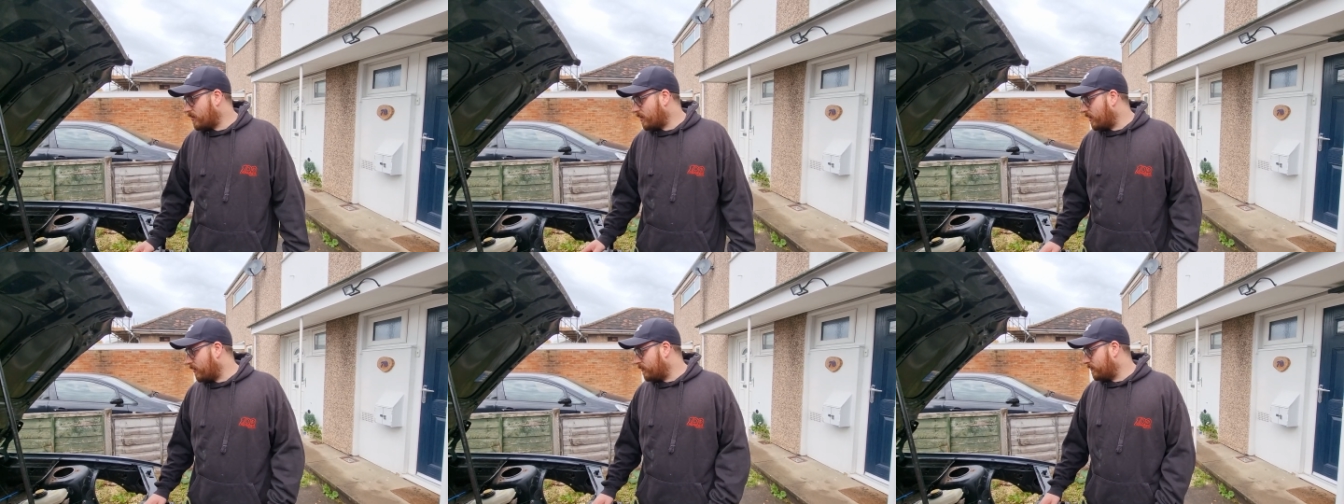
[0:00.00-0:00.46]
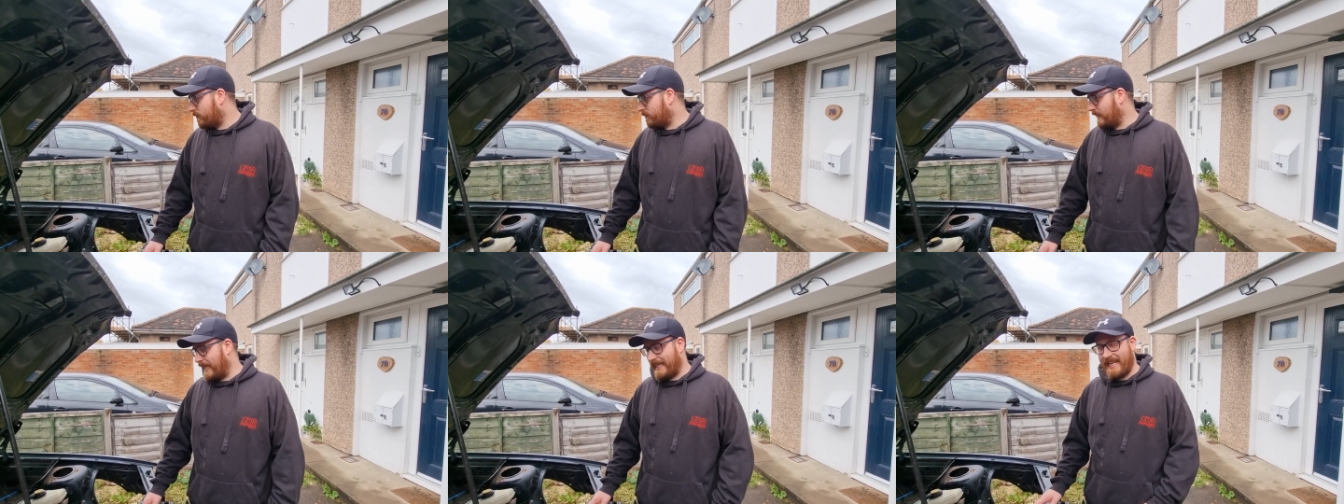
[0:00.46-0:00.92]
So
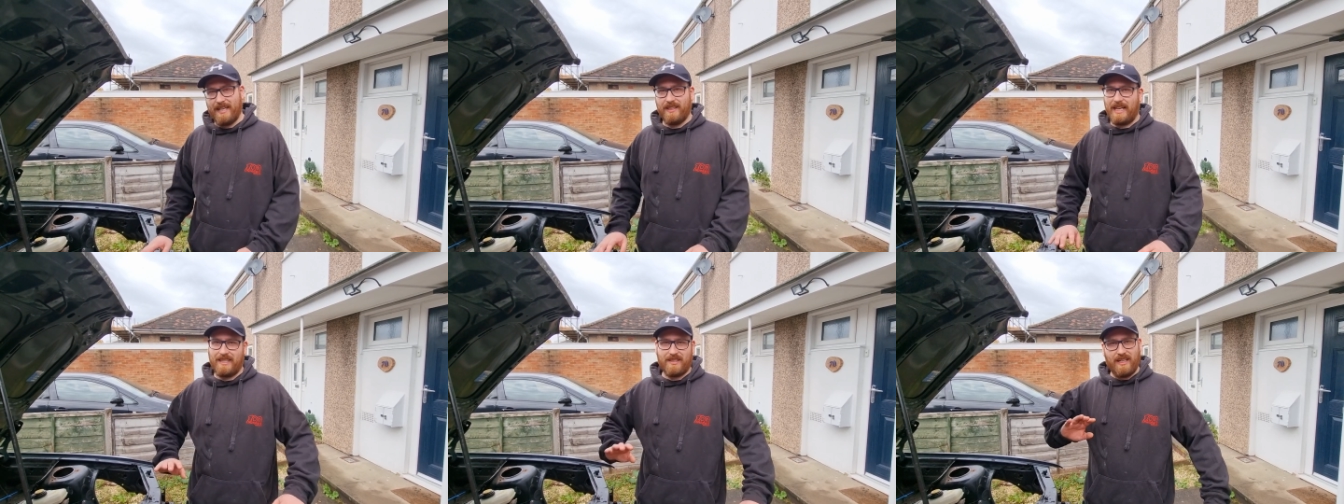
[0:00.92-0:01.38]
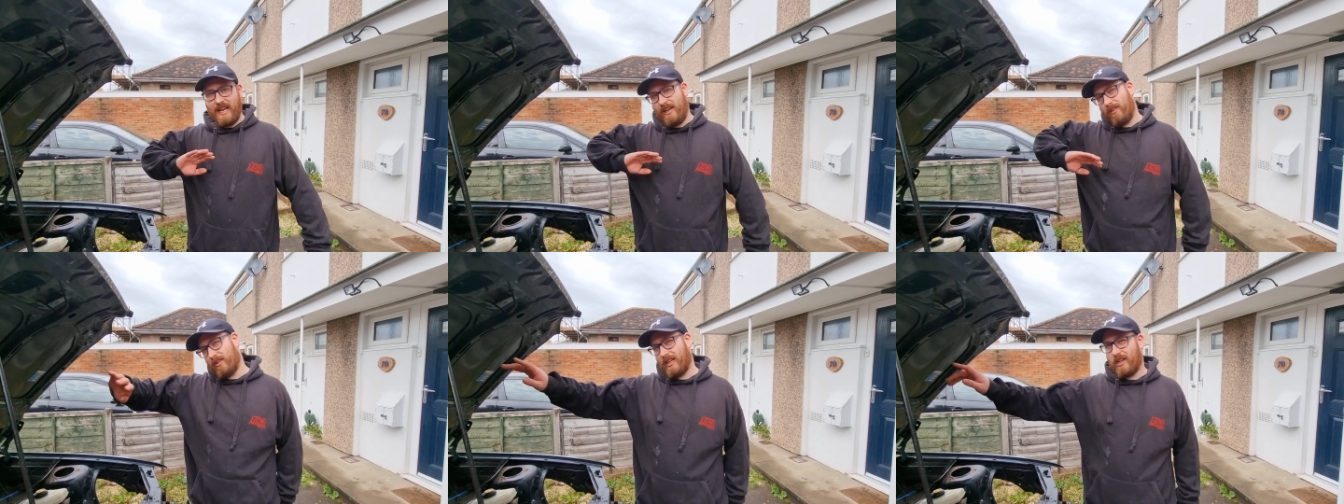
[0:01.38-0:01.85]
again, that's
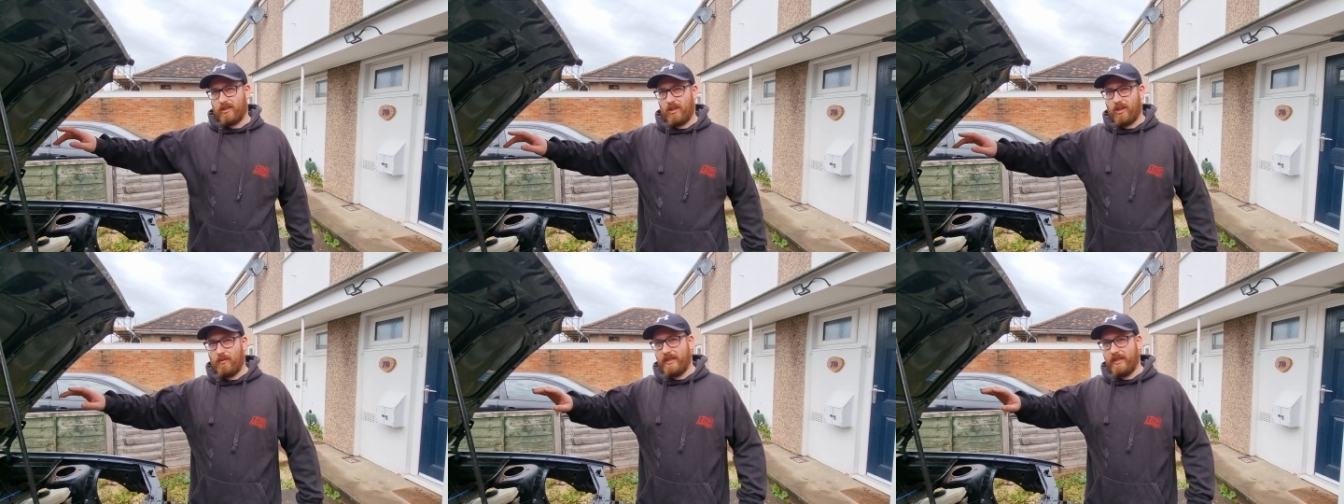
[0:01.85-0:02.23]
later on down the line.